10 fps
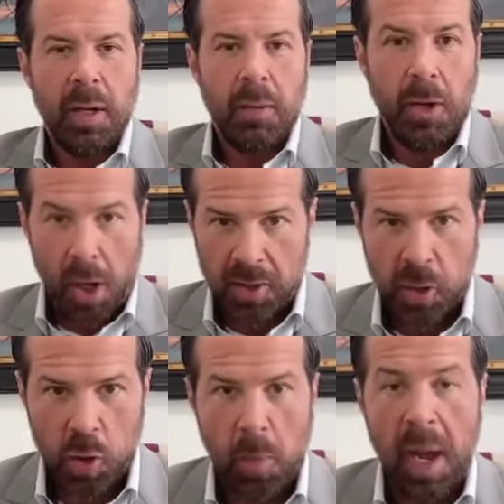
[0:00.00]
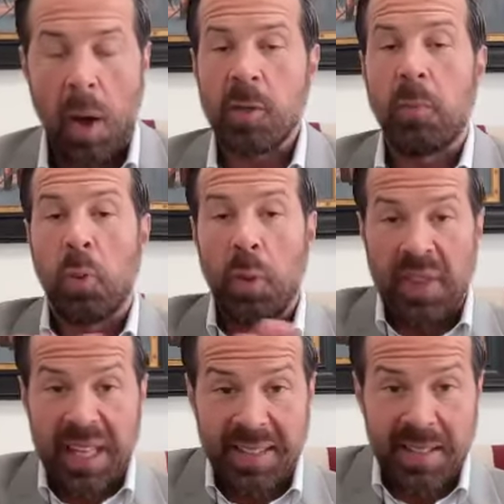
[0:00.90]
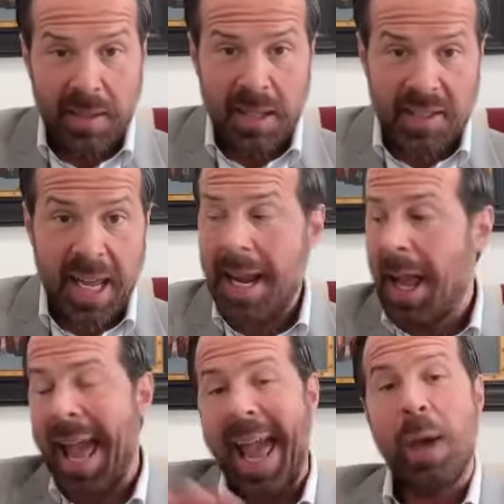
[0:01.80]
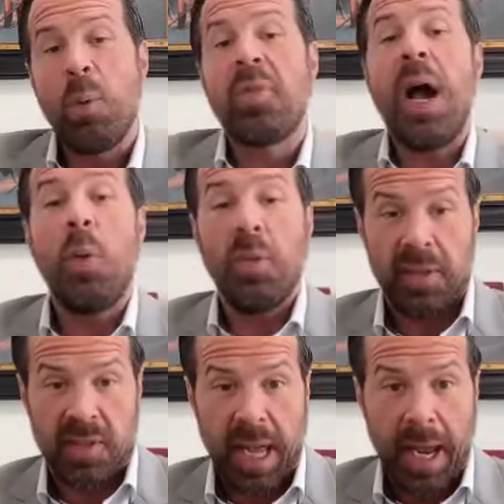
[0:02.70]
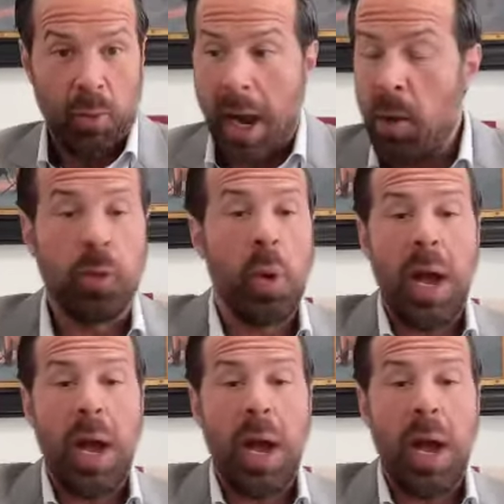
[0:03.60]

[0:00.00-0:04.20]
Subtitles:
constitutional powers, both within the state and without the state, right? Throughout